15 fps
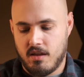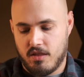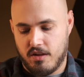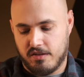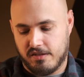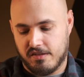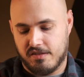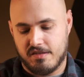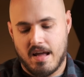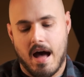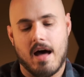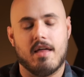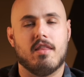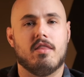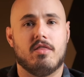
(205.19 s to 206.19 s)
this is
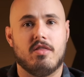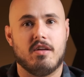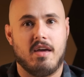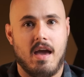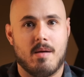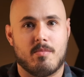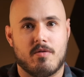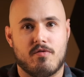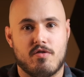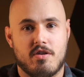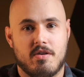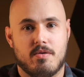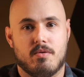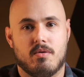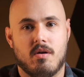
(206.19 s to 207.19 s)
not the camera for
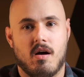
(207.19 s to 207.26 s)
you.